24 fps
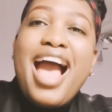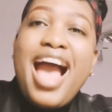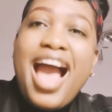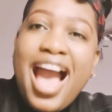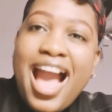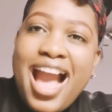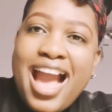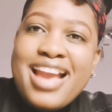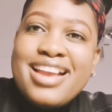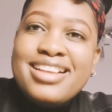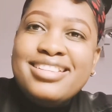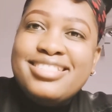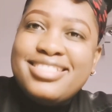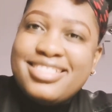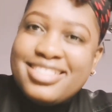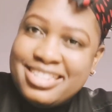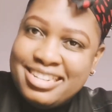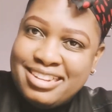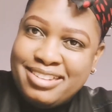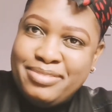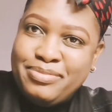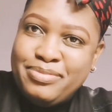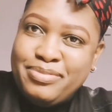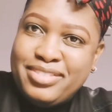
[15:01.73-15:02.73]
I
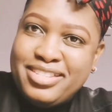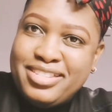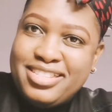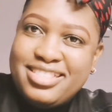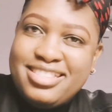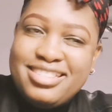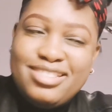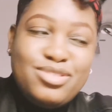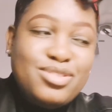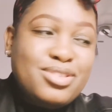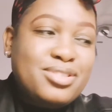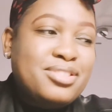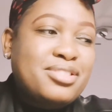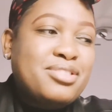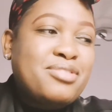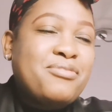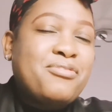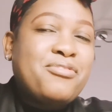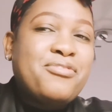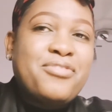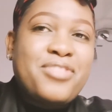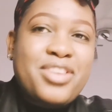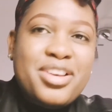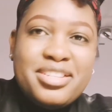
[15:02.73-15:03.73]
jumped. This was the
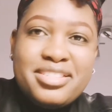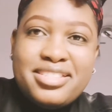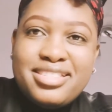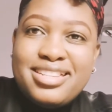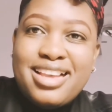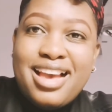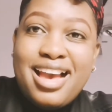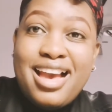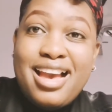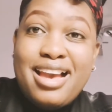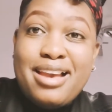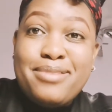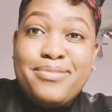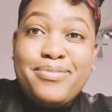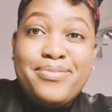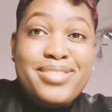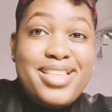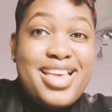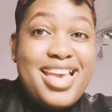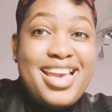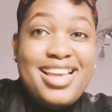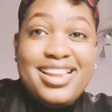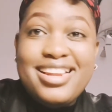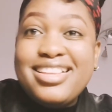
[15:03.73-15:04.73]
first
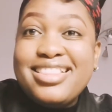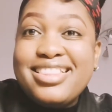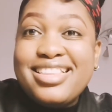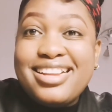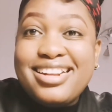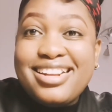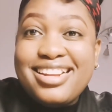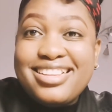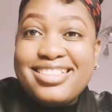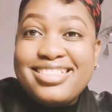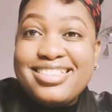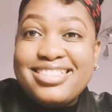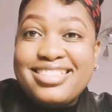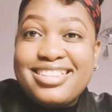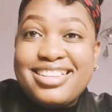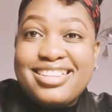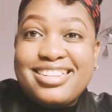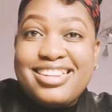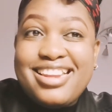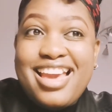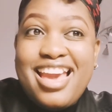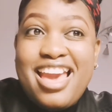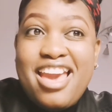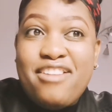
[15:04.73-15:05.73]
time anything like this
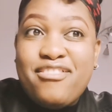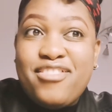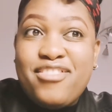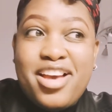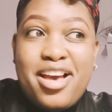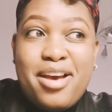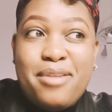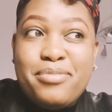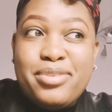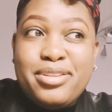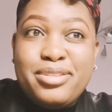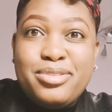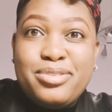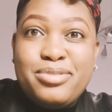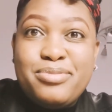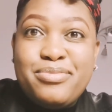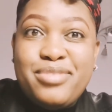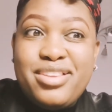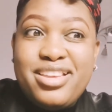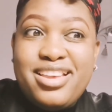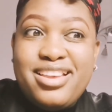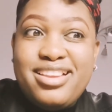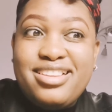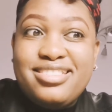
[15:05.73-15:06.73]
has ever happened to
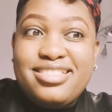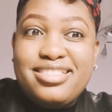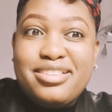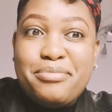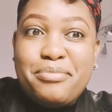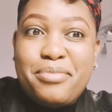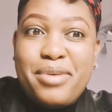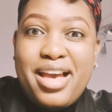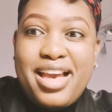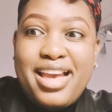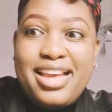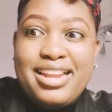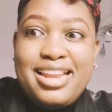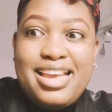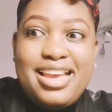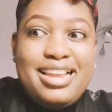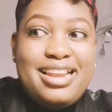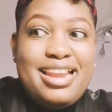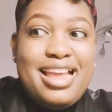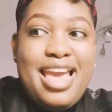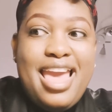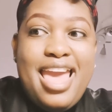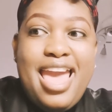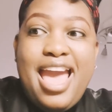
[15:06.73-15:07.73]
me in Japan,
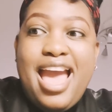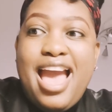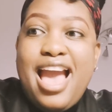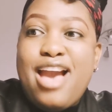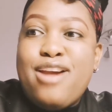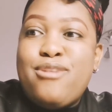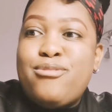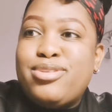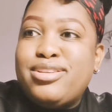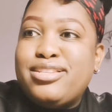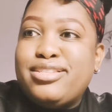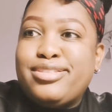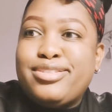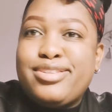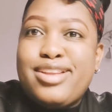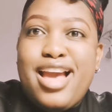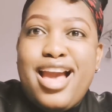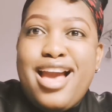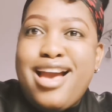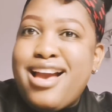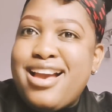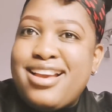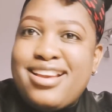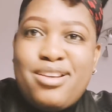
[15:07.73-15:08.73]
and I was
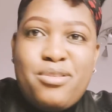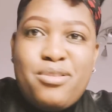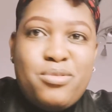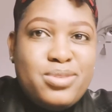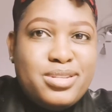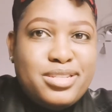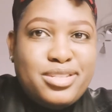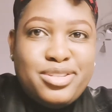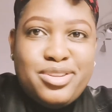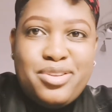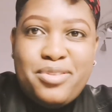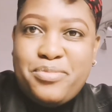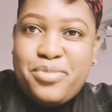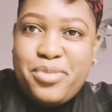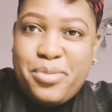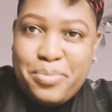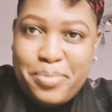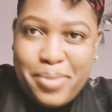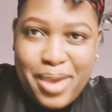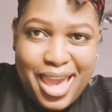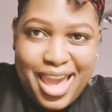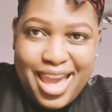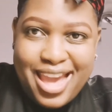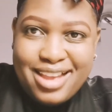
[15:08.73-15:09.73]
not
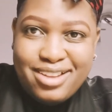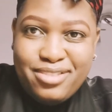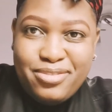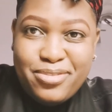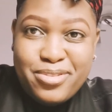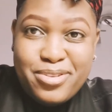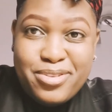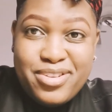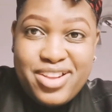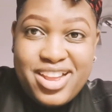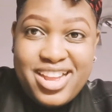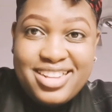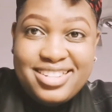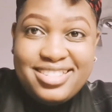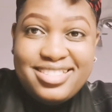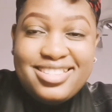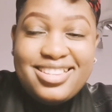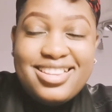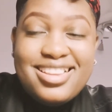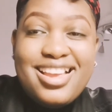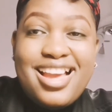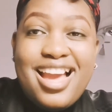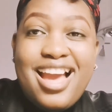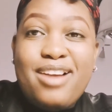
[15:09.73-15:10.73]
prepared for
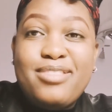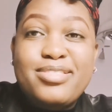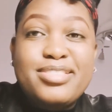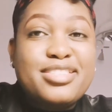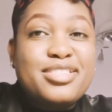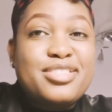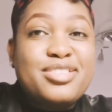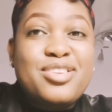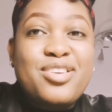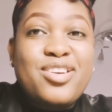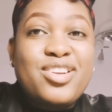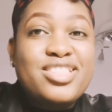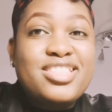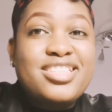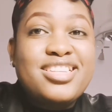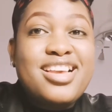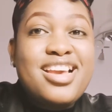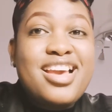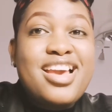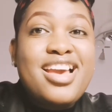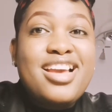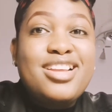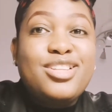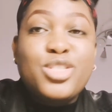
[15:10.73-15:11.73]
it. I was not
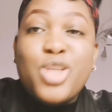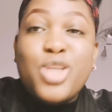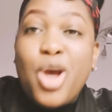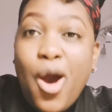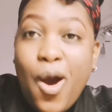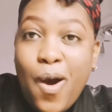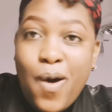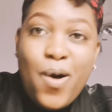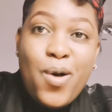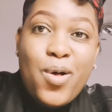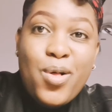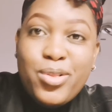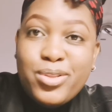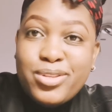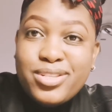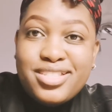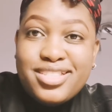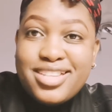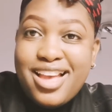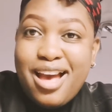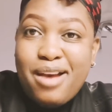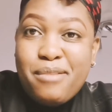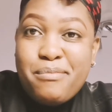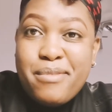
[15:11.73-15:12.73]

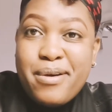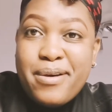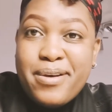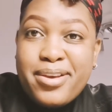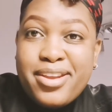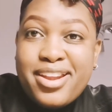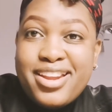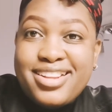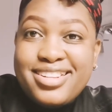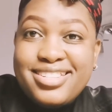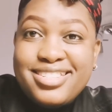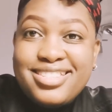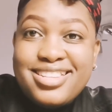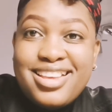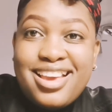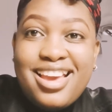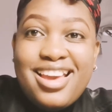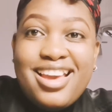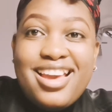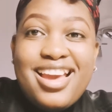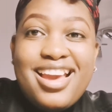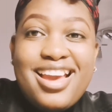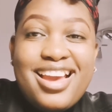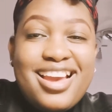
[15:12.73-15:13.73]
told about it,
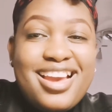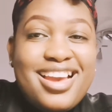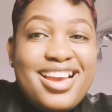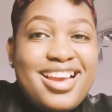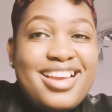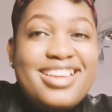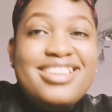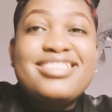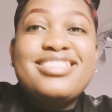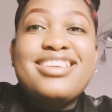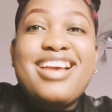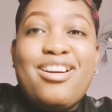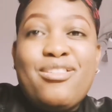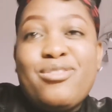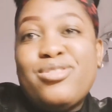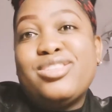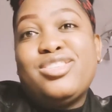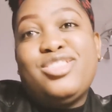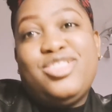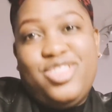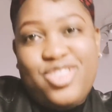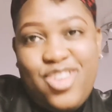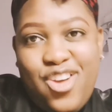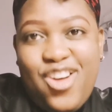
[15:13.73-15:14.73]
and I
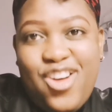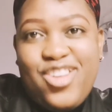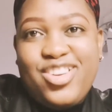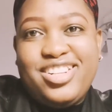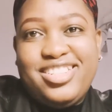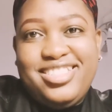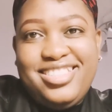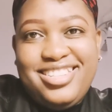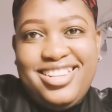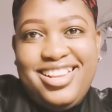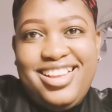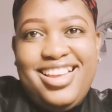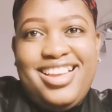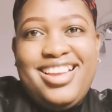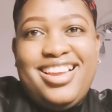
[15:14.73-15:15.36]
was shocked.